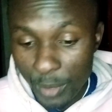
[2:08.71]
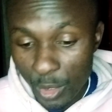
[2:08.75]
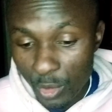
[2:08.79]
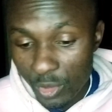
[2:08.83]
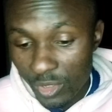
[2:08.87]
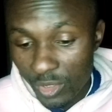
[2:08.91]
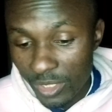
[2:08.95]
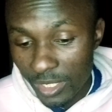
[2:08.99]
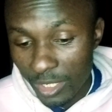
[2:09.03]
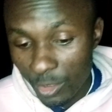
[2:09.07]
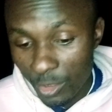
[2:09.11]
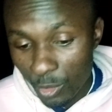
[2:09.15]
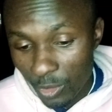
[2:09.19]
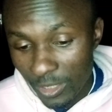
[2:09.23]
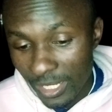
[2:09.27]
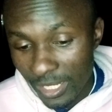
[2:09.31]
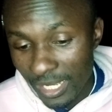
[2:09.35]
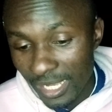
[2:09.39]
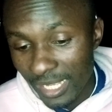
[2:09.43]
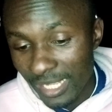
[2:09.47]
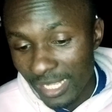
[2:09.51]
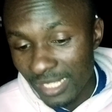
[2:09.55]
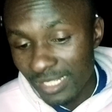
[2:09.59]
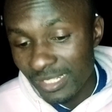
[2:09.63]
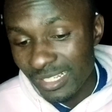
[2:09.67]
Pius
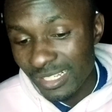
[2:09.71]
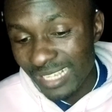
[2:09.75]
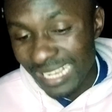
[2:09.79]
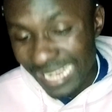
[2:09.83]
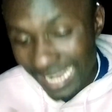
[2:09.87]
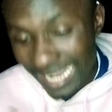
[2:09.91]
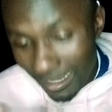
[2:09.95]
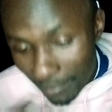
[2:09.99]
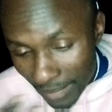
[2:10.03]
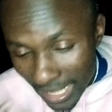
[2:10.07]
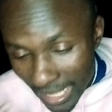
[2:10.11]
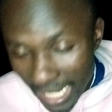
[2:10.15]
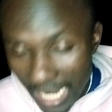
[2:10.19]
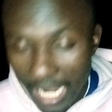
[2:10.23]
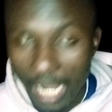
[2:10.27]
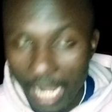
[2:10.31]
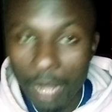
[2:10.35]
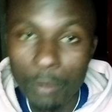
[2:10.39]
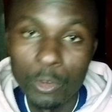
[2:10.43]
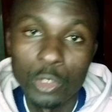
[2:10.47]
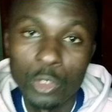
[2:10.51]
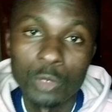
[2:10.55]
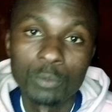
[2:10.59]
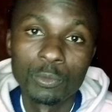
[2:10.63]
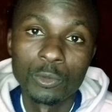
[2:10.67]
Kinuthia is coming
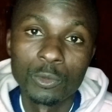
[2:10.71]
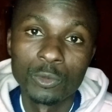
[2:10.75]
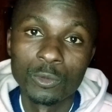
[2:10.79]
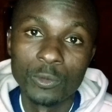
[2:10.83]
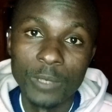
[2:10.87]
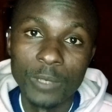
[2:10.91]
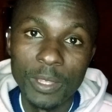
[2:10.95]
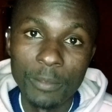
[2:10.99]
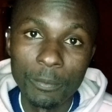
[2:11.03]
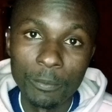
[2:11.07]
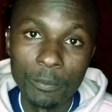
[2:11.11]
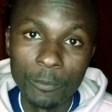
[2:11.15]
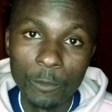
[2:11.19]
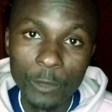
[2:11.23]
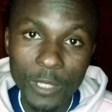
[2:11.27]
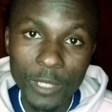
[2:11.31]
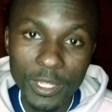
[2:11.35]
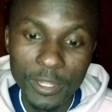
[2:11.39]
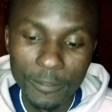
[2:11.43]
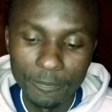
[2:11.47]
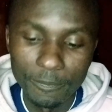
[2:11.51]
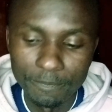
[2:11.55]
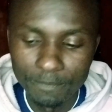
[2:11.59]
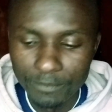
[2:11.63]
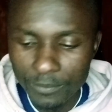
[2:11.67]
out
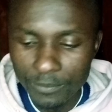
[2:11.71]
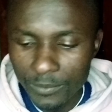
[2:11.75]
with.